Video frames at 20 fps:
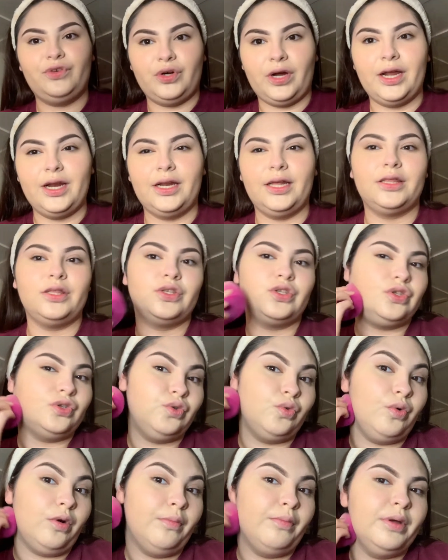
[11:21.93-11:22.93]
tried it at the
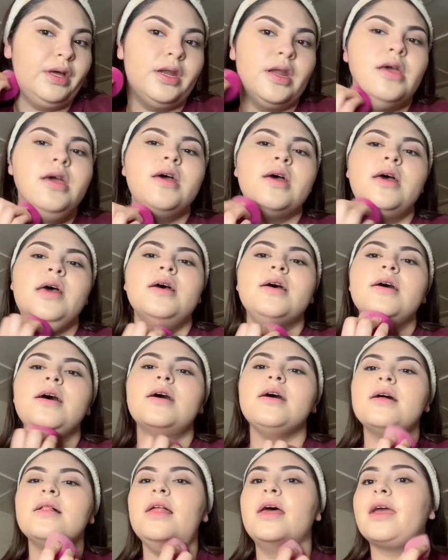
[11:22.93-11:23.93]
store, but
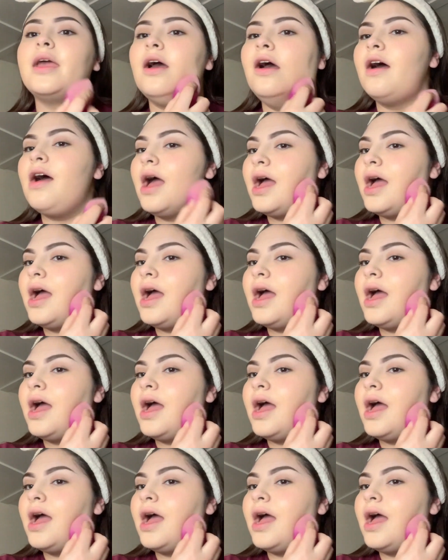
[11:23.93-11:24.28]
like